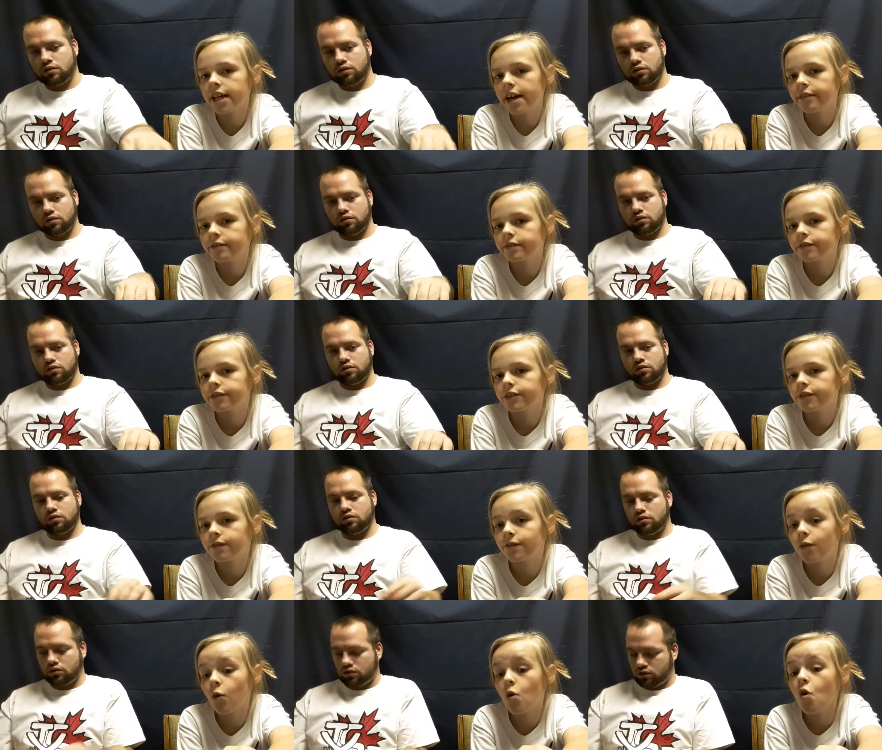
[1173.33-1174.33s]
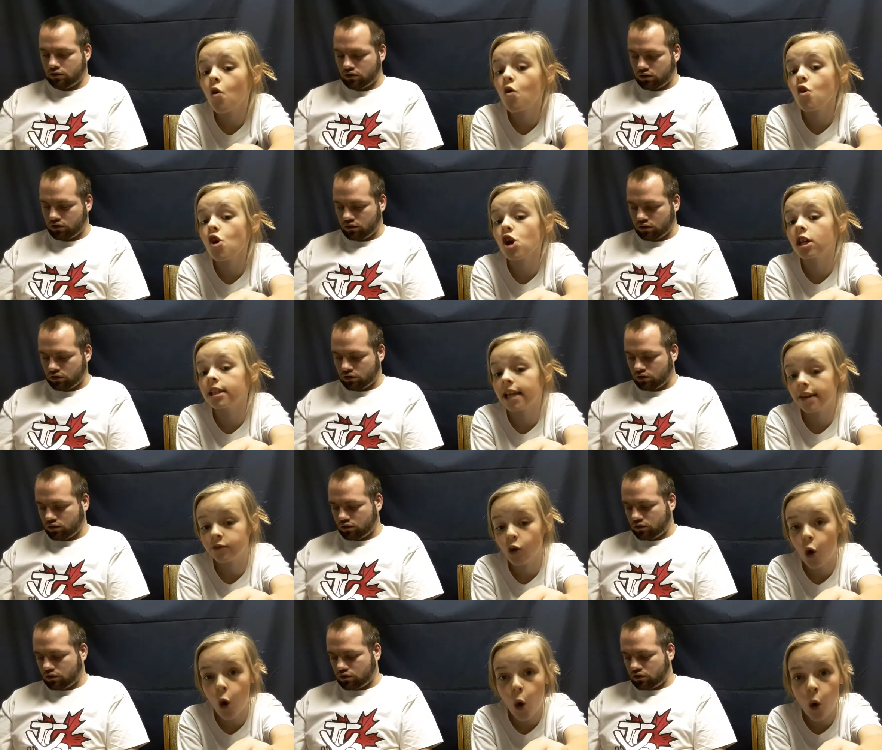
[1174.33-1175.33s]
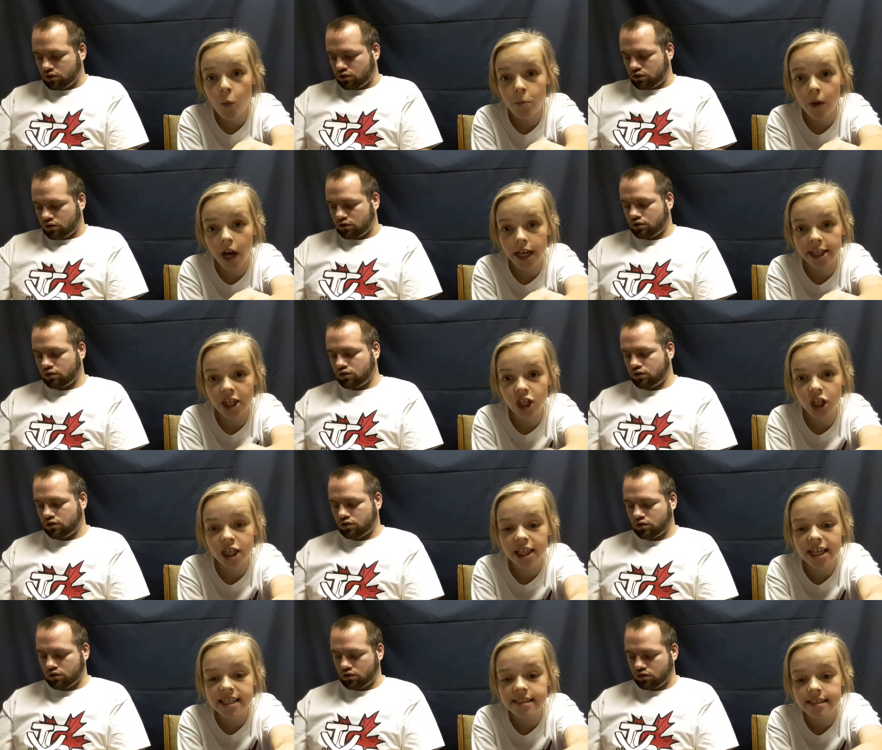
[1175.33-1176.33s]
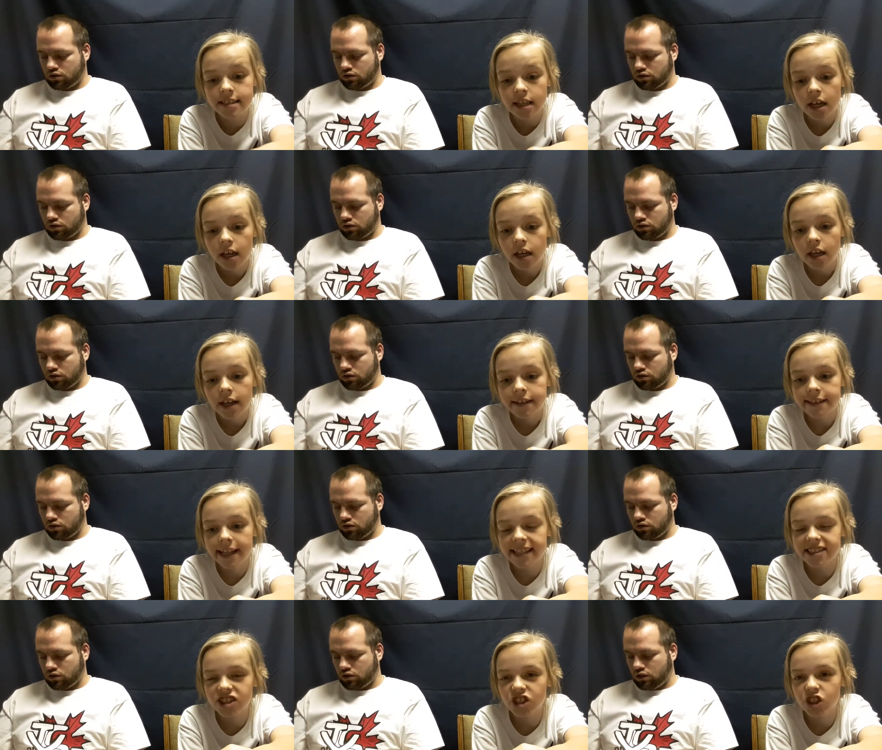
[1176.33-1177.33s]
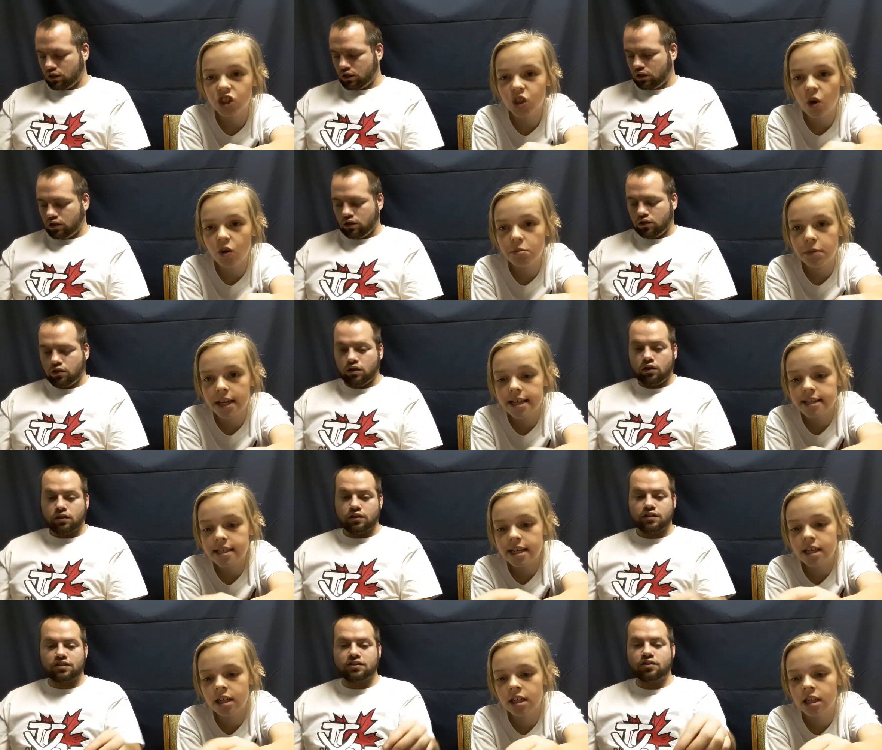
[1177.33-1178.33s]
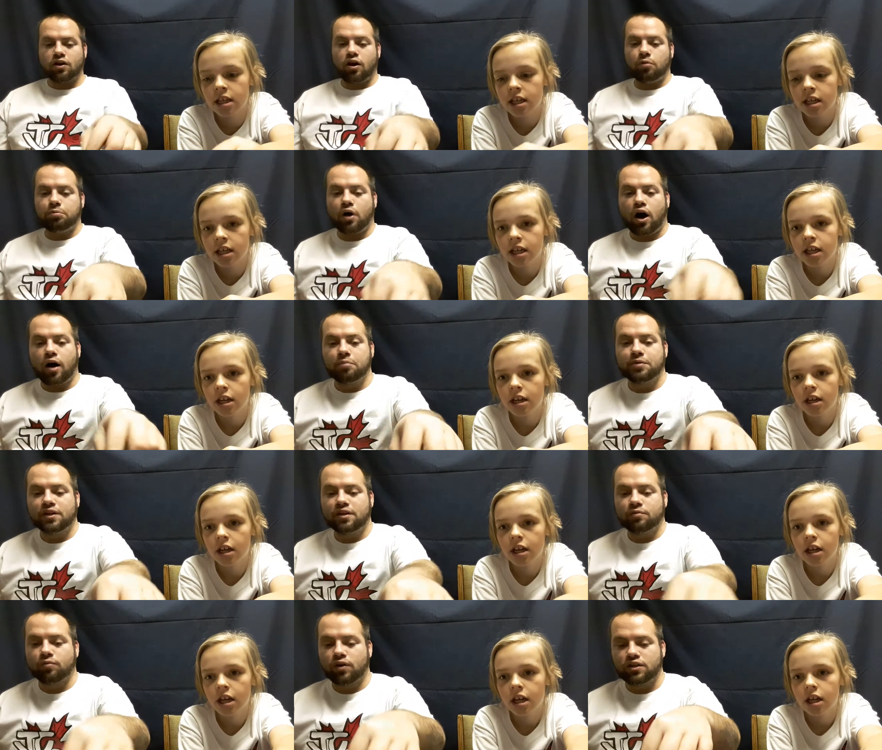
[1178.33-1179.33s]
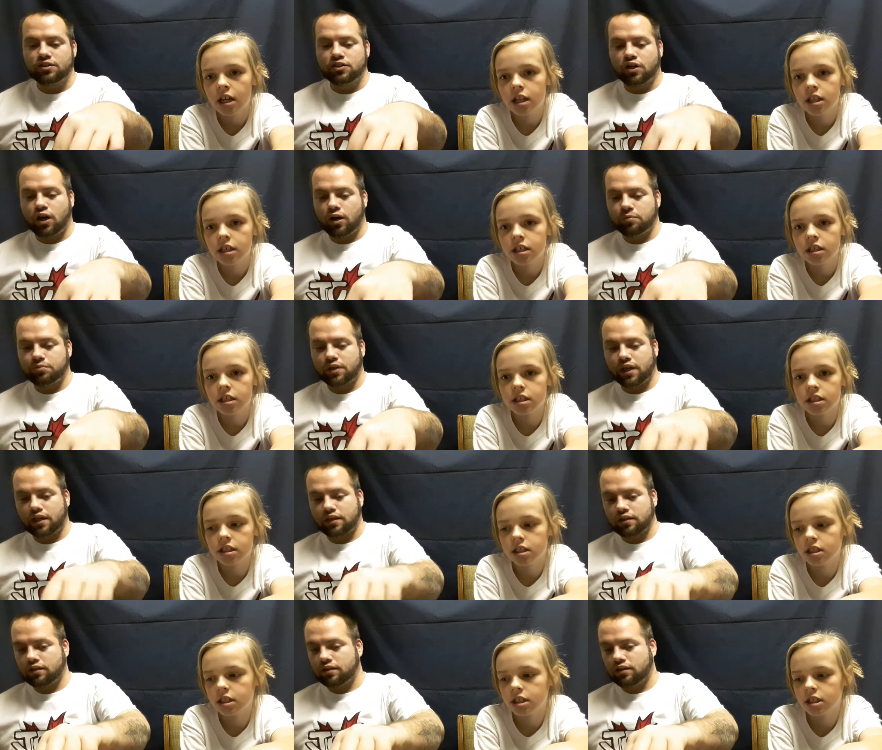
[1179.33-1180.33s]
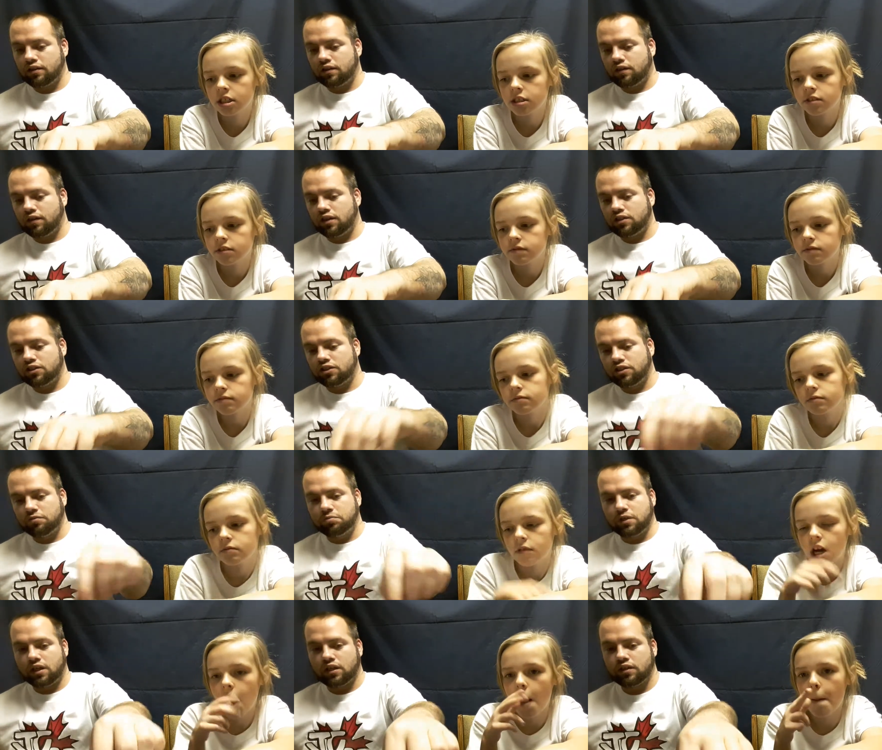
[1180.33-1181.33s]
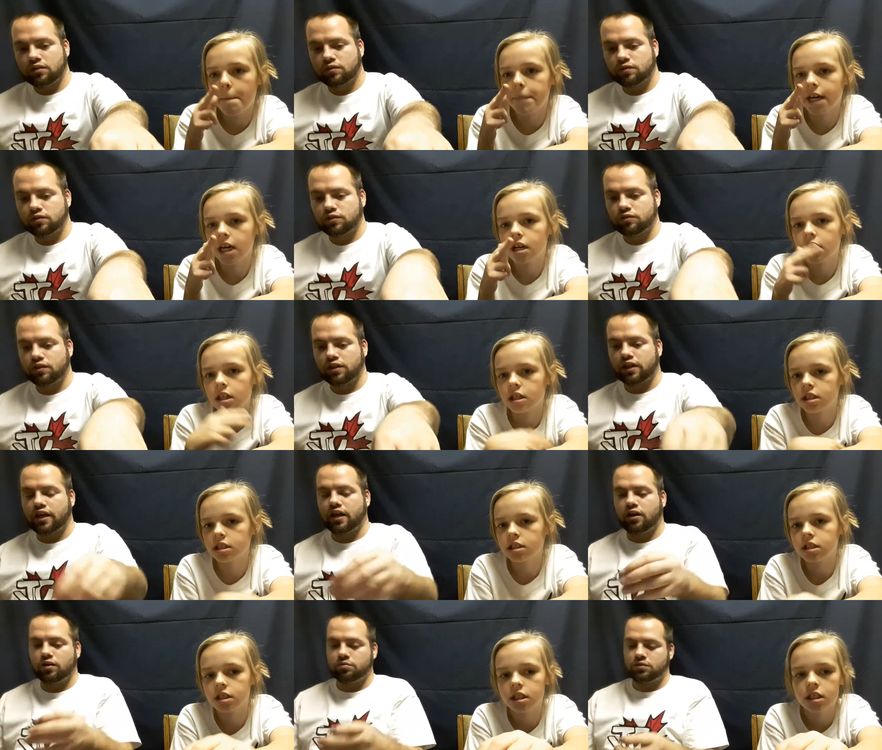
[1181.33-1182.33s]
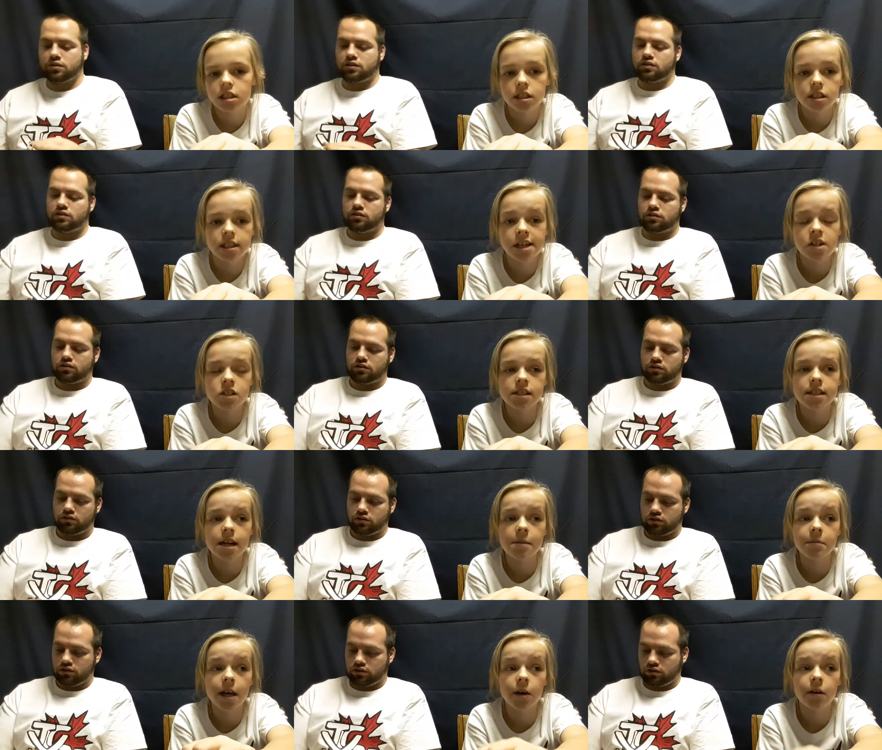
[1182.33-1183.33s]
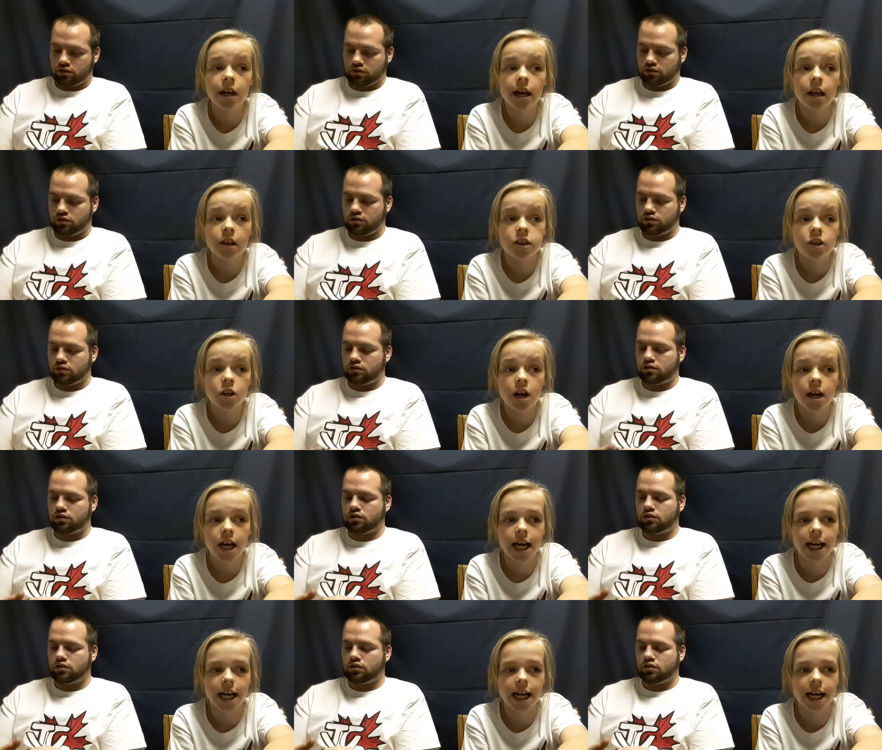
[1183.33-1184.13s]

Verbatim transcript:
Speaker 1: left four left. Oh my goodness. That's so amazing. At least they're
Speaker 2: all popping in one chomp like they should be, which really helps.
Speaker 1: There's some that we had to throw out.